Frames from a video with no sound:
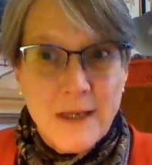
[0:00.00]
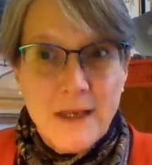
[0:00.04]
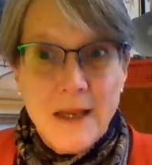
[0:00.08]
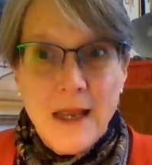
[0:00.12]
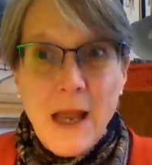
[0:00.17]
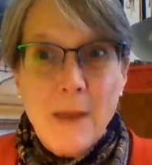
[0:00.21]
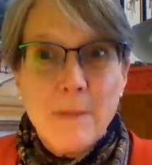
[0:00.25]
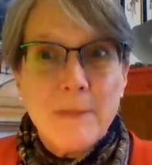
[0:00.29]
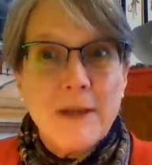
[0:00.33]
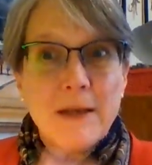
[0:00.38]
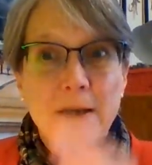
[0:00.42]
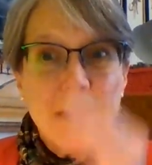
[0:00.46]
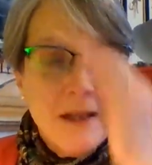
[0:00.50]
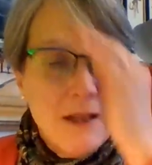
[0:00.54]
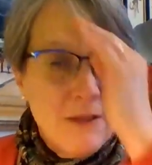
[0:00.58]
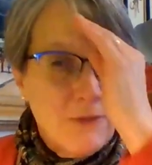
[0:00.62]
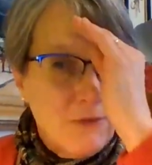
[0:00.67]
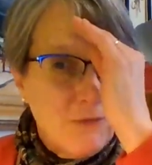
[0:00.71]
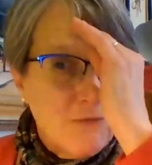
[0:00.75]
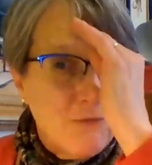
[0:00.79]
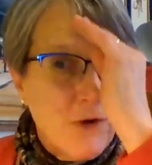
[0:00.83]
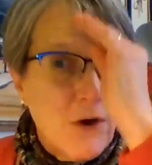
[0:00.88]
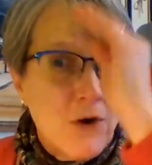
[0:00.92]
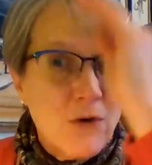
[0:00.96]
I mean, the
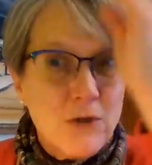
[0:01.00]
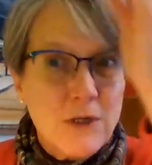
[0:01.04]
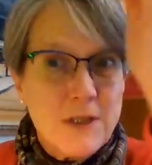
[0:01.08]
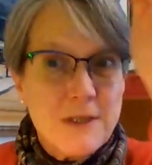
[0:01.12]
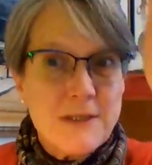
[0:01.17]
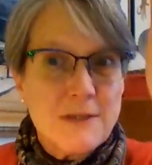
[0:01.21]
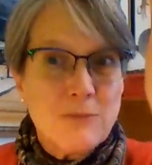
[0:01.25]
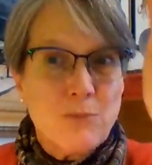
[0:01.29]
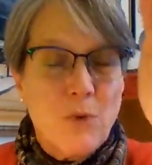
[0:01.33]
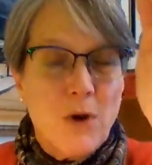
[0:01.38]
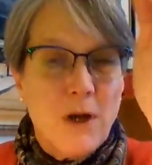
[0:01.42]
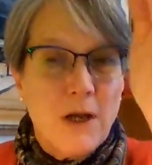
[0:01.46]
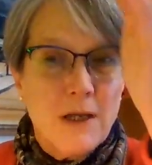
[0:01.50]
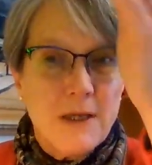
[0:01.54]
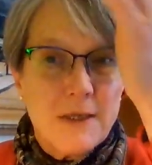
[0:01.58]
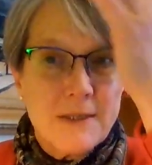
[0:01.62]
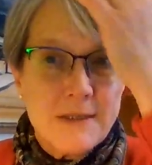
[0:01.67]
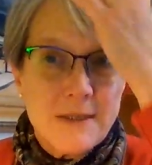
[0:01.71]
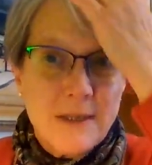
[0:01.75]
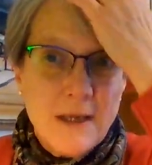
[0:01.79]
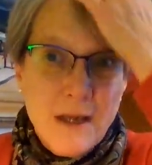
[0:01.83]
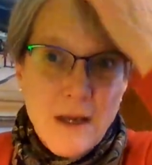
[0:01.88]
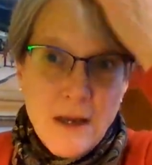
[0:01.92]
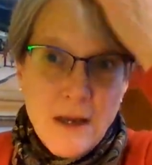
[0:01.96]
focus
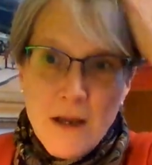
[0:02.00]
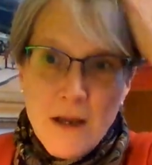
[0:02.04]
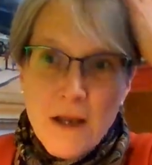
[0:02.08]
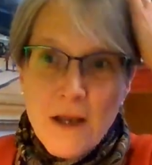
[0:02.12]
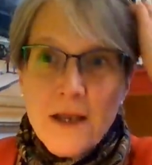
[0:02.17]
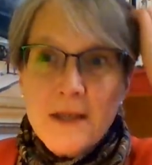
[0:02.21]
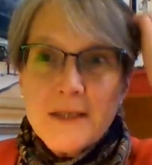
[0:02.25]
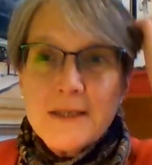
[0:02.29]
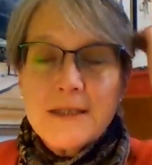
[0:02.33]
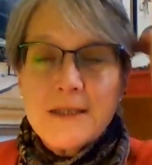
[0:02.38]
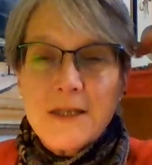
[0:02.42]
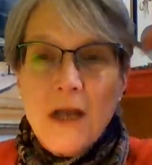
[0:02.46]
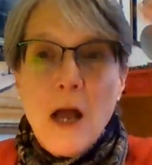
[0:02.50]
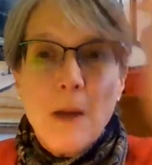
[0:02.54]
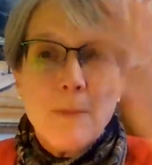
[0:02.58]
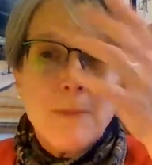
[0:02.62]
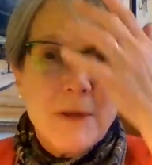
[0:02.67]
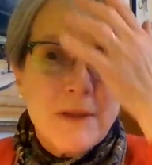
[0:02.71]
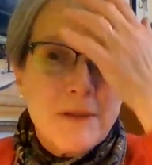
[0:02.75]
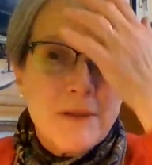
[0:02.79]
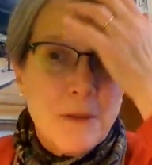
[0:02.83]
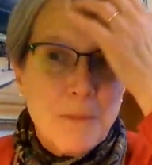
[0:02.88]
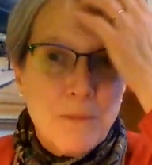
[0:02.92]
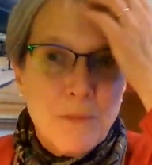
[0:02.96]
was
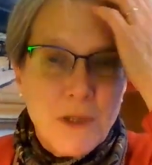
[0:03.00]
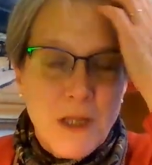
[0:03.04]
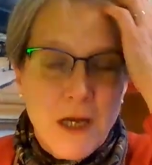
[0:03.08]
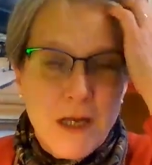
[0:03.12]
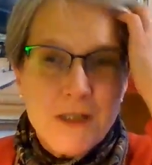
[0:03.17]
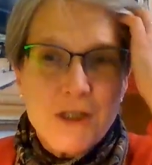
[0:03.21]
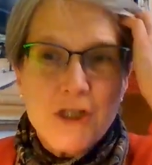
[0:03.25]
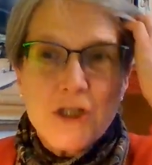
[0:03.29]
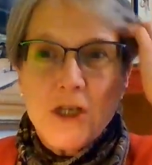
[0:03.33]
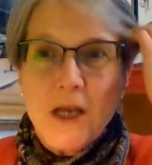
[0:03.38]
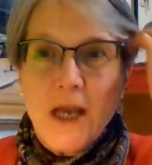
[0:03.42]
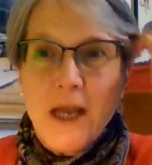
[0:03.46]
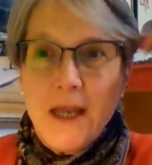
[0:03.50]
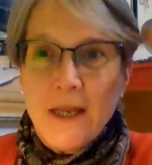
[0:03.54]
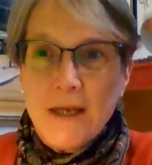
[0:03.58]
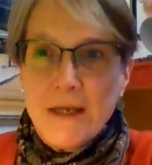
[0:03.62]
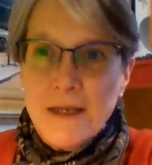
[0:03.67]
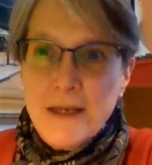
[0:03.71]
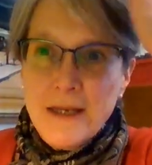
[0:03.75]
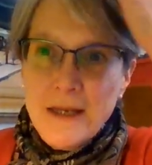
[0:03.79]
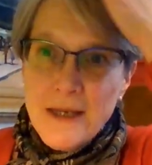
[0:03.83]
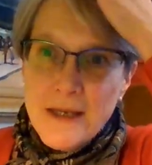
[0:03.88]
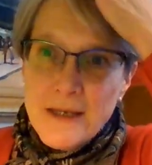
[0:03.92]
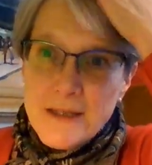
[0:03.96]
stopping the bloodshed,
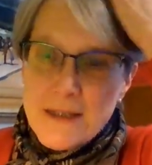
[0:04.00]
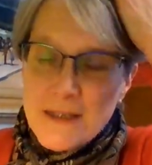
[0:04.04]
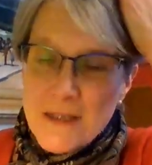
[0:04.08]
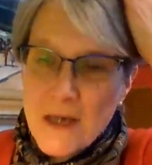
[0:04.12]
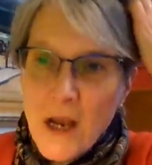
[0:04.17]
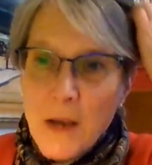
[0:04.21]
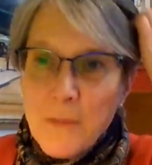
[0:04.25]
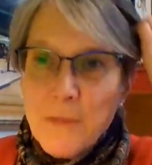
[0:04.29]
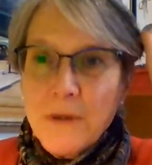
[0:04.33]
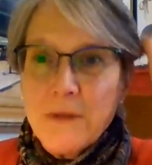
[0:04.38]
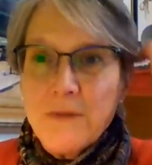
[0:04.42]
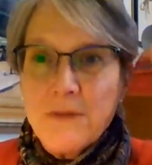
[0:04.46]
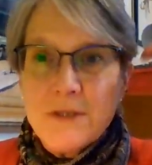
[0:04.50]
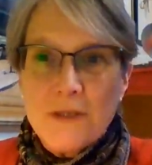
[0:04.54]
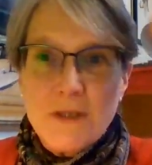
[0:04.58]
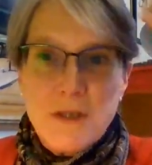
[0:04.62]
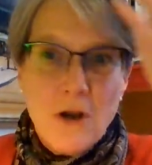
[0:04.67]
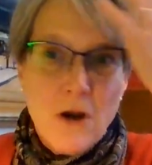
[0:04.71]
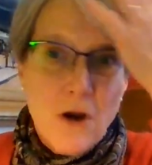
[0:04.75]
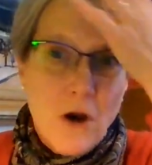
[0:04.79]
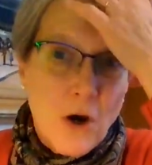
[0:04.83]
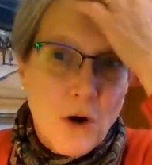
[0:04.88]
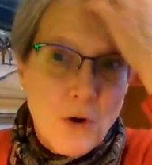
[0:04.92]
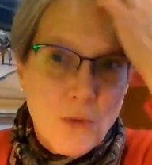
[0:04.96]
stopping this
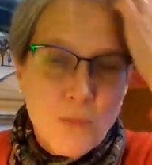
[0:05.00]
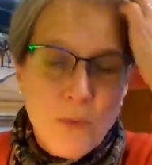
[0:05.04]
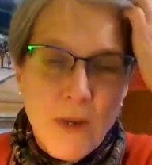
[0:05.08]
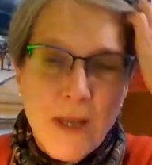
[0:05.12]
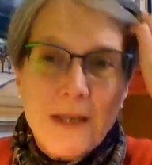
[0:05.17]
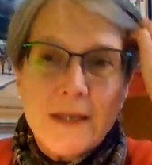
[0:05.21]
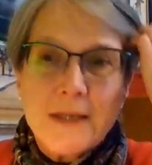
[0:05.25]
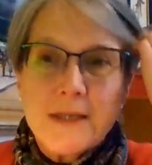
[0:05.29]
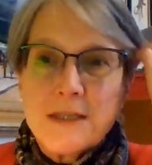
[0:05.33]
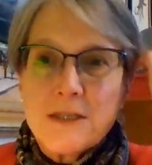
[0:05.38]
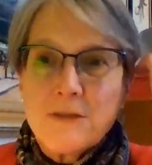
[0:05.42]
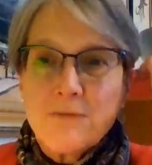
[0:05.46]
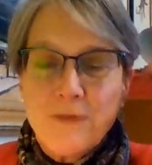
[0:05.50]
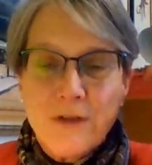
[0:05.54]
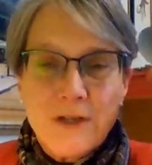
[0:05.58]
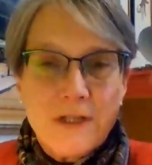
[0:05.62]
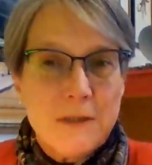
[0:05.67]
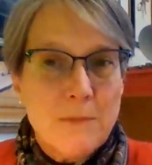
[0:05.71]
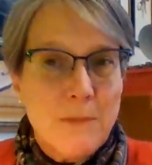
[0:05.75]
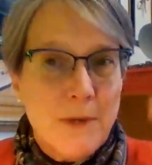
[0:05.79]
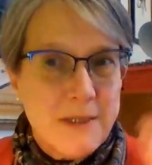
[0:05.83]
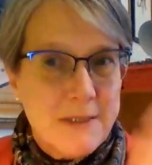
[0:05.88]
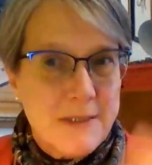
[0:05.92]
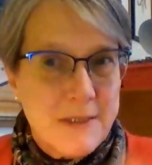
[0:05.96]
horrendous
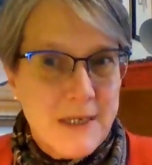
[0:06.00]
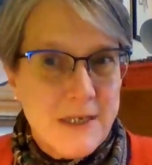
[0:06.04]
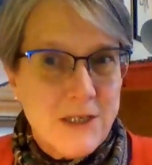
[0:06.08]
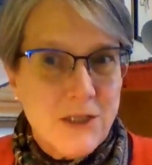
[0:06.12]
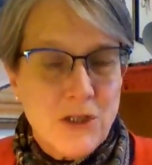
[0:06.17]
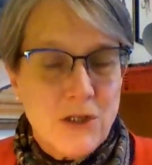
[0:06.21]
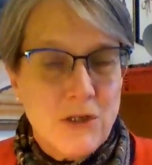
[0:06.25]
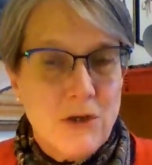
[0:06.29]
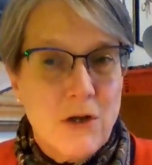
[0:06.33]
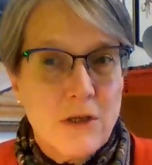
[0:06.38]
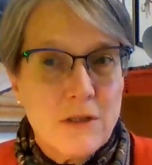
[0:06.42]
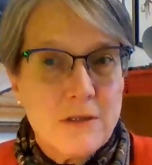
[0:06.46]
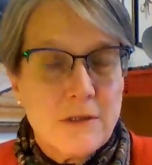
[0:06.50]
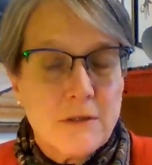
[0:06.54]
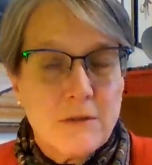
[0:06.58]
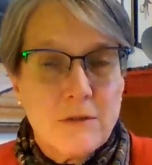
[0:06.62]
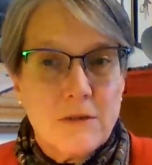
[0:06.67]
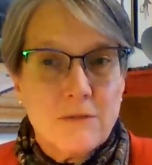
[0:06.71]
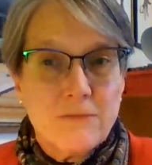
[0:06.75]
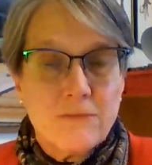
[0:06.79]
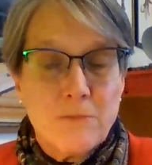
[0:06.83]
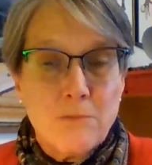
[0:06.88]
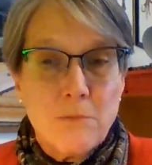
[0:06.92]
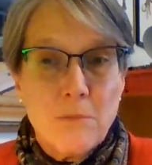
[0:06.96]
victimization
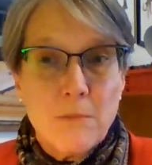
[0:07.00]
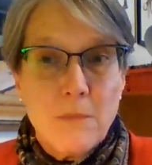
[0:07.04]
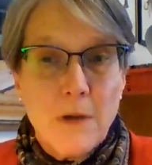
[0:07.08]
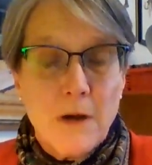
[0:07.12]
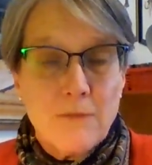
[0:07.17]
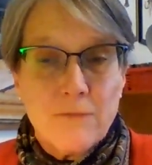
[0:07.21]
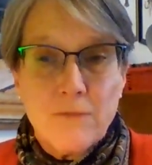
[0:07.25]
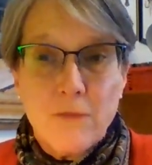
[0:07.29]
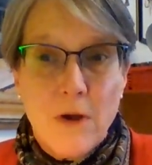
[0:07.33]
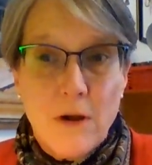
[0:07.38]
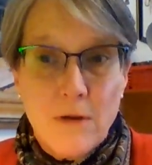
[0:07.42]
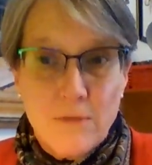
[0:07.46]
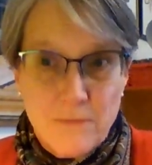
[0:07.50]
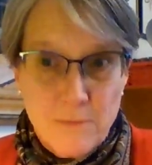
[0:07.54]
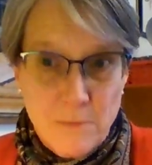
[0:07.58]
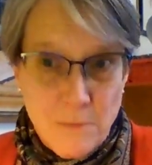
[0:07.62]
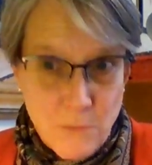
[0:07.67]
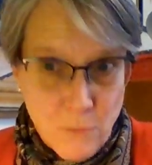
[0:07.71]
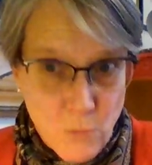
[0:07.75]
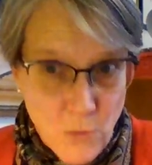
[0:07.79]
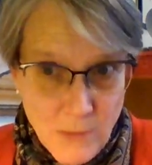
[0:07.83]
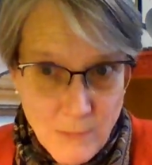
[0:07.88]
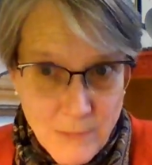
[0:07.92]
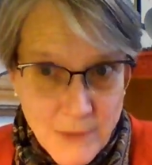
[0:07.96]
also of
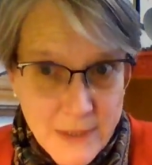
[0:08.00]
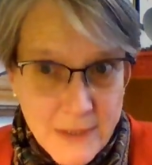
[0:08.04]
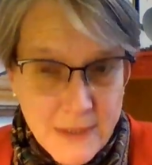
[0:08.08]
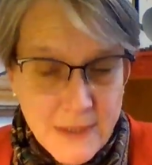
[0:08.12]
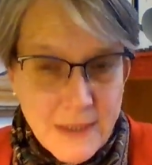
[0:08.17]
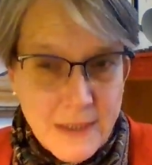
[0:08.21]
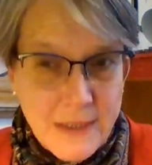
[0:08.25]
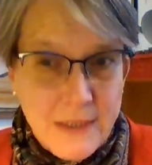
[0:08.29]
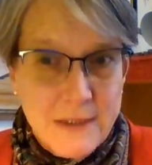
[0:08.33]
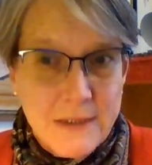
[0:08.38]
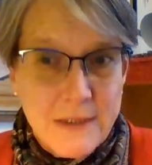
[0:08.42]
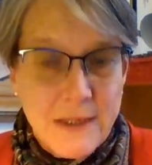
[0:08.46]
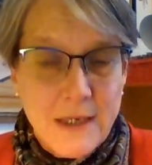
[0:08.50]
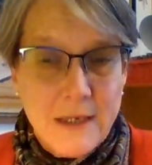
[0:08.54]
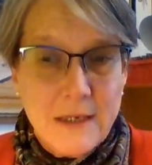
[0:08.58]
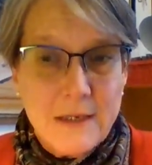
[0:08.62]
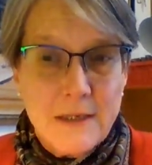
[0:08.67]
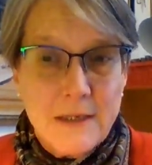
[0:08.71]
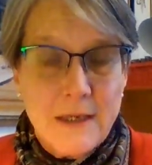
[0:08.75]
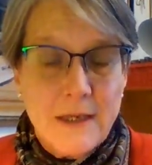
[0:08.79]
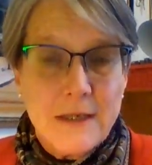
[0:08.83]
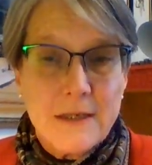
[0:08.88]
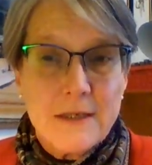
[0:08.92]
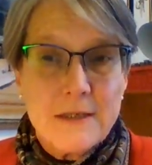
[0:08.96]
women
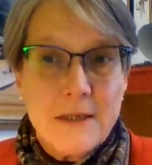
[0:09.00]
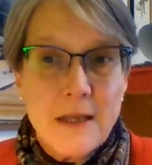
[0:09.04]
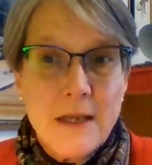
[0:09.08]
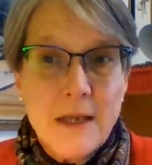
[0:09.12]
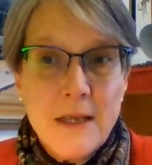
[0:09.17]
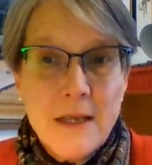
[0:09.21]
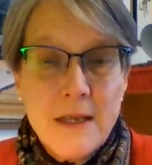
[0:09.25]
in